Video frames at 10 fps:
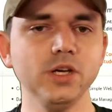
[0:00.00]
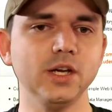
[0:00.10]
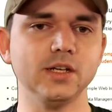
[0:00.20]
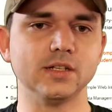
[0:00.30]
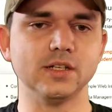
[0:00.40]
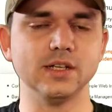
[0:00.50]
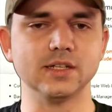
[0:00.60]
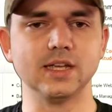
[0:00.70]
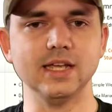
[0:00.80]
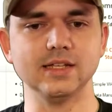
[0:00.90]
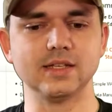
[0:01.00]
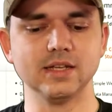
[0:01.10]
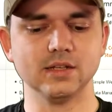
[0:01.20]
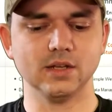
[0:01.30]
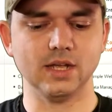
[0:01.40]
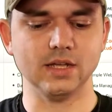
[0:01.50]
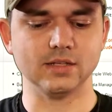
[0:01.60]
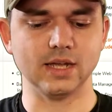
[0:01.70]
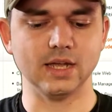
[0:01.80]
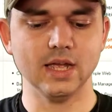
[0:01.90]
edition is
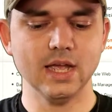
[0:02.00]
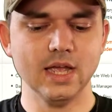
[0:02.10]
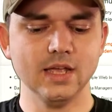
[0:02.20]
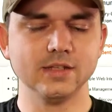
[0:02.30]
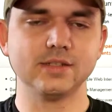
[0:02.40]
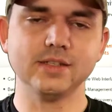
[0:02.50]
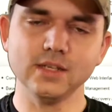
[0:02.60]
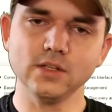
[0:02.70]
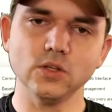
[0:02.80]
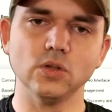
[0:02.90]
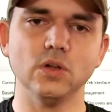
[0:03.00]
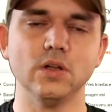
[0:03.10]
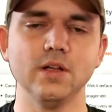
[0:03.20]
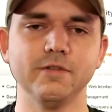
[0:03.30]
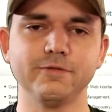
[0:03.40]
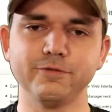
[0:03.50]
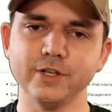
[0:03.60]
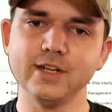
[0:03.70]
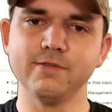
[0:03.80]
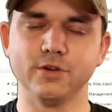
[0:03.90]
a still
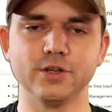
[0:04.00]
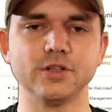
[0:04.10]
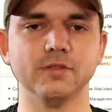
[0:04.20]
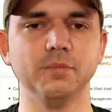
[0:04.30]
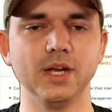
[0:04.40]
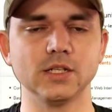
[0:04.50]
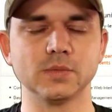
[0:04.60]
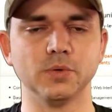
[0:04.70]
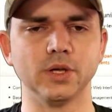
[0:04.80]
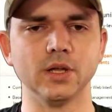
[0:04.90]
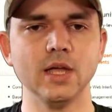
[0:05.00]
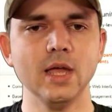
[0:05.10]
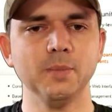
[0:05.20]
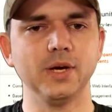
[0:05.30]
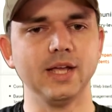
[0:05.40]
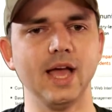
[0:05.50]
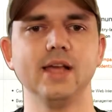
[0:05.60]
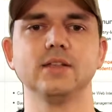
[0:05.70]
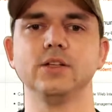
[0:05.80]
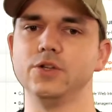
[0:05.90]
free version of Metasploit, but it
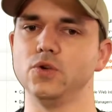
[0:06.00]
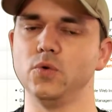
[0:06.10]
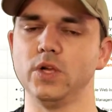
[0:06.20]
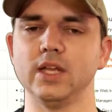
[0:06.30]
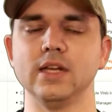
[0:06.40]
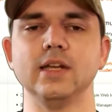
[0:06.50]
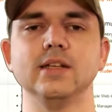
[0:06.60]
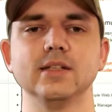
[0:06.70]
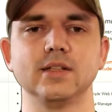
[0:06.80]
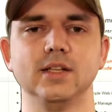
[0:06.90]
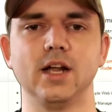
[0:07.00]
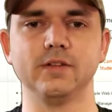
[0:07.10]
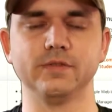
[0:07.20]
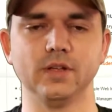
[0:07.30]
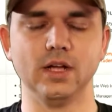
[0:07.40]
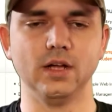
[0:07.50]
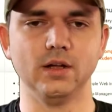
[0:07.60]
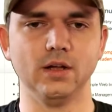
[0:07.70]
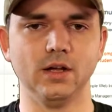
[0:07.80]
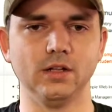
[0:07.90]
has a GUI and does a lot of
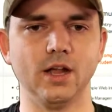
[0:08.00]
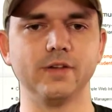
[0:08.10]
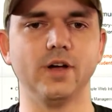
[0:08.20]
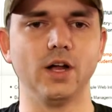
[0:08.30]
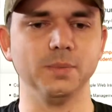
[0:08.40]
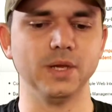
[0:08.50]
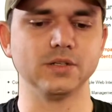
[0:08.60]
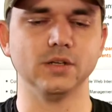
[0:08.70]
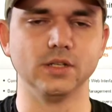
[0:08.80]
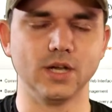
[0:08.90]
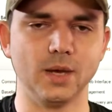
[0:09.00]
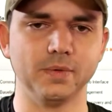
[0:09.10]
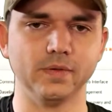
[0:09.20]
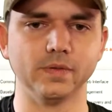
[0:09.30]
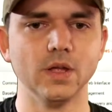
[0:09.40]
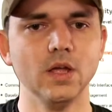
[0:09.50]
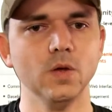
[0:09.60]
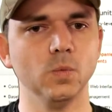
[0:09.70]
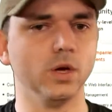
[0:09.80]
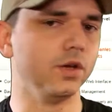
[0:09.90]
automation on top of
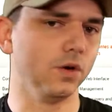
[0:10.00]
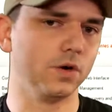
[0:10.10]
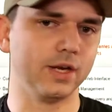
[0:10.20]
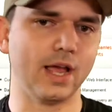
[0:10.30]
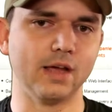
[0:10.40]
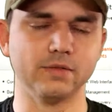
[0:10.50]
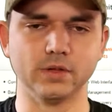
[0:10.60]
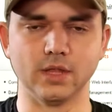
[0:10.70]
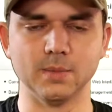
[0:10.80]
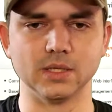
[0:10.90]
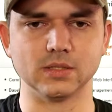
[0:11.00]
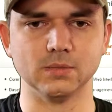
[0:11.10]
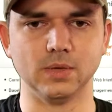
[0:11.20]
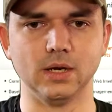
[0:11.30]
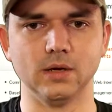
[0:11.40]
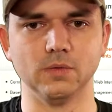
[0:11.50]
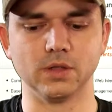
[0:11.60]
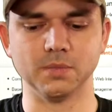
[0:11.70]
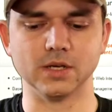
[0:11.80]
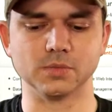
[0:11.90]
what you already have with
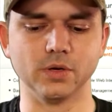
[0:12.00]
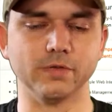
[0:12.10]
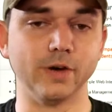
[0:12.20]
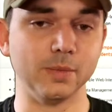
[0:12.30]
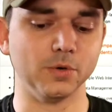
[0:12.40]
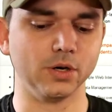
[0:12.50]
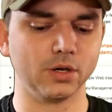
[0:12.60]
Metasploit Framework.